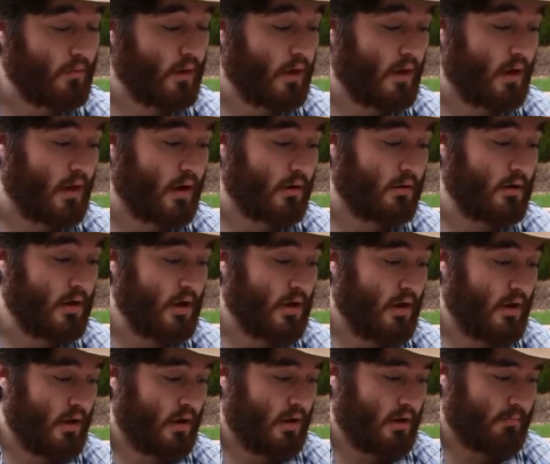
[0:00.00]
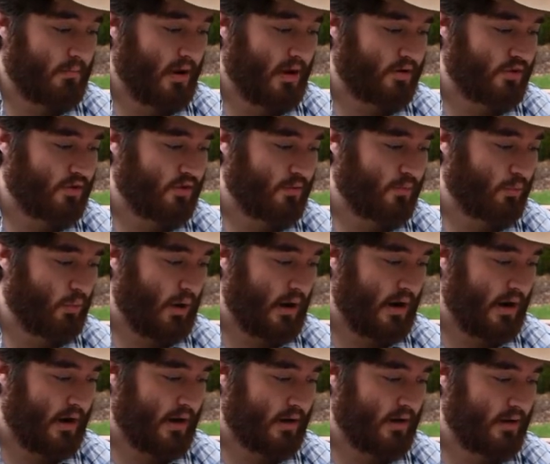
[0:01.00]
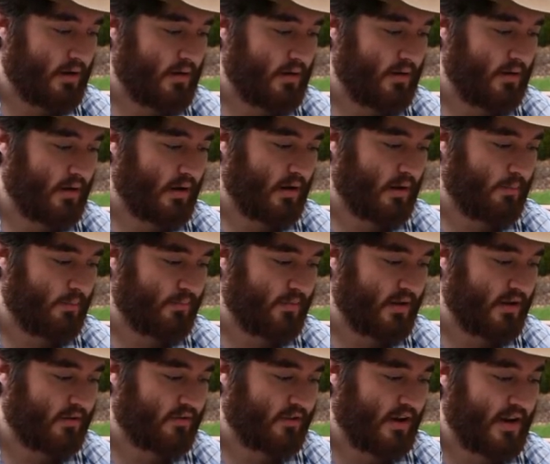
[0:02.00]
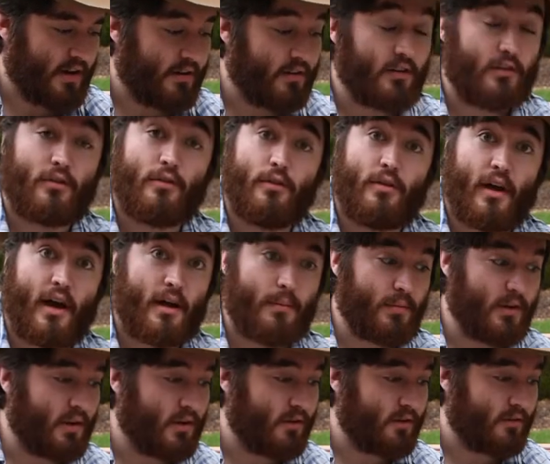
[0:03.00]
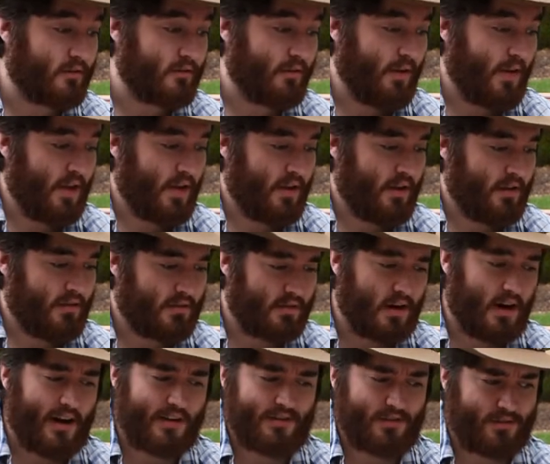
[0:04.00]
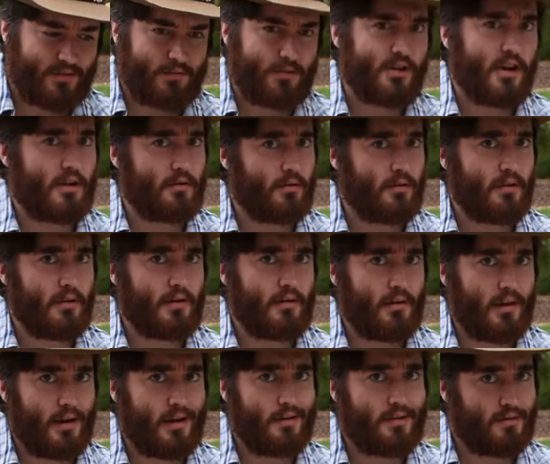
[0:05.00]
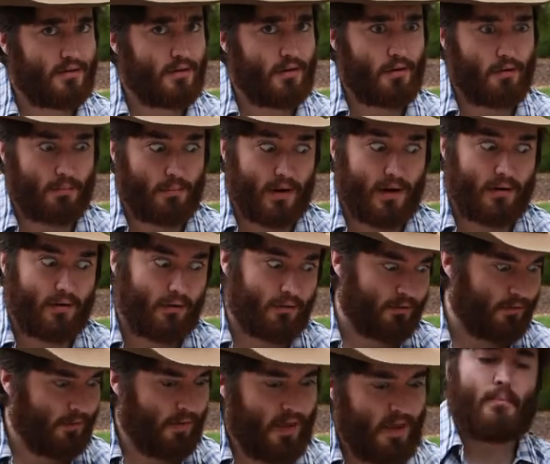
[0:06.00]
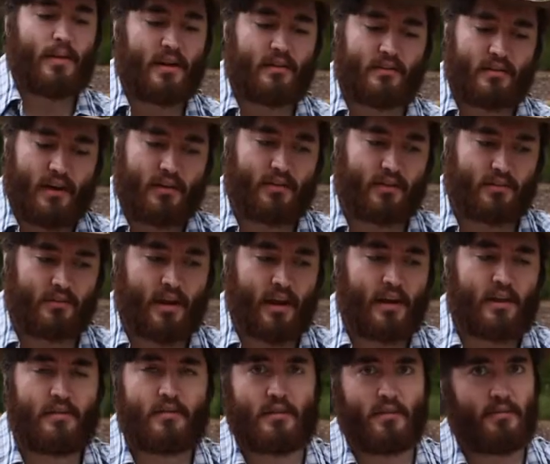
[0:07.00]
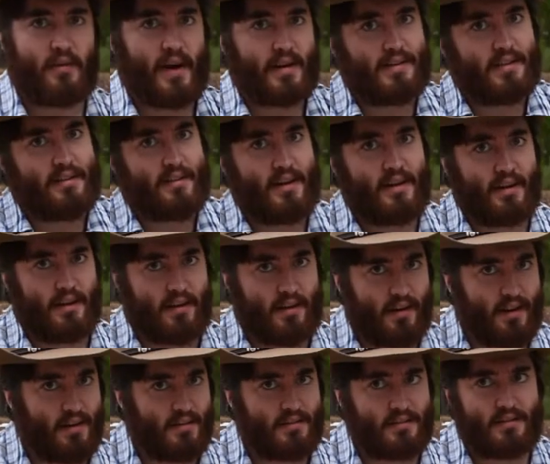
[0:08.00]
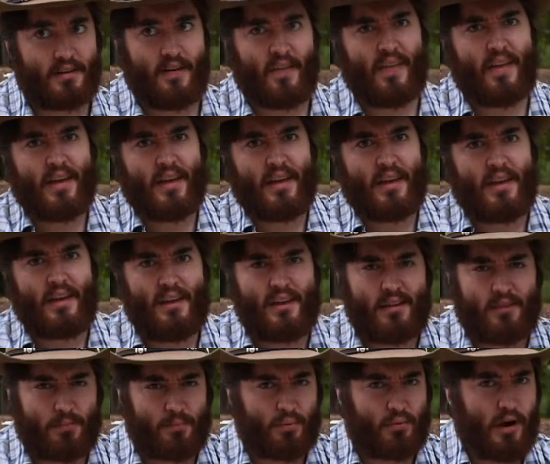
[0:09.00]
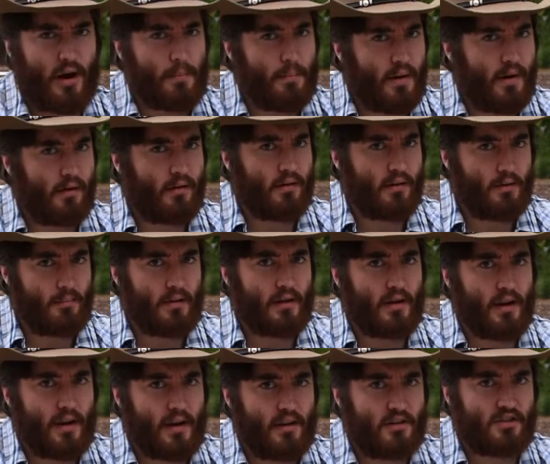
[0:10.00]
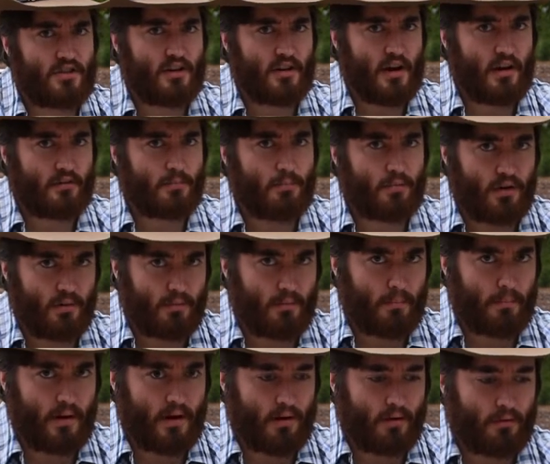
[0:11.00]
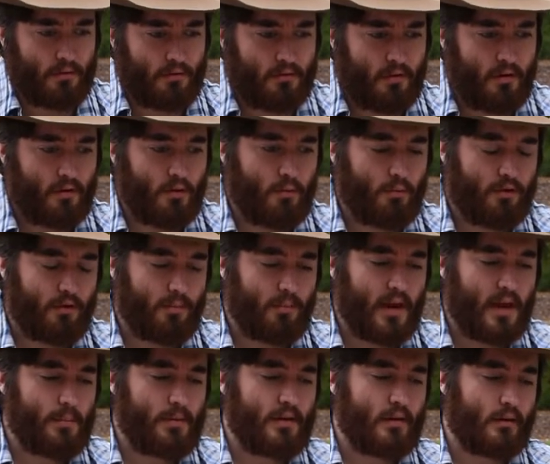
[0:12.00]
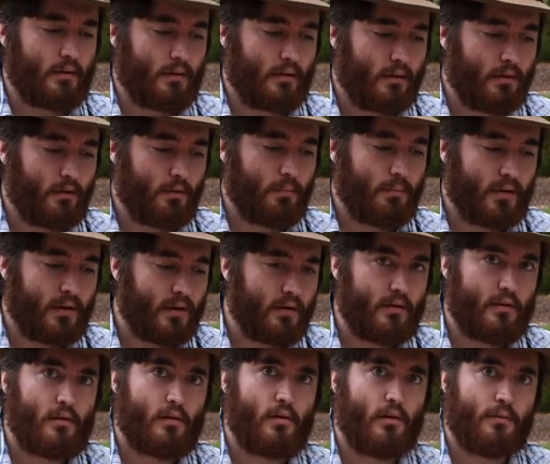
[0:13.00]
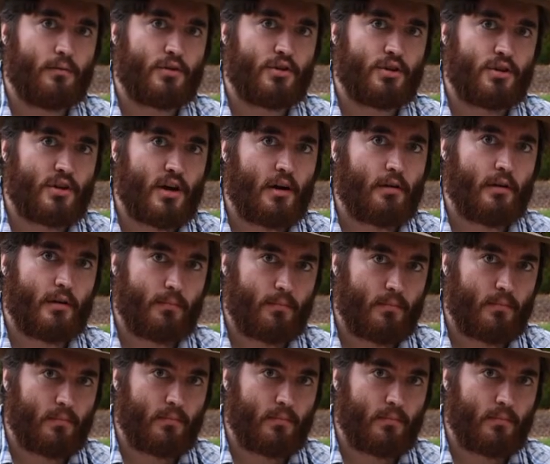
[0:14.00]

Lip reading: Not sure why they decided to do that, because Scotch is generally aged in oak barrels. Based on the taste, if I had to take a guess, it's primarily been aged in ex-bourbon barrels with maybe a little bit of sherry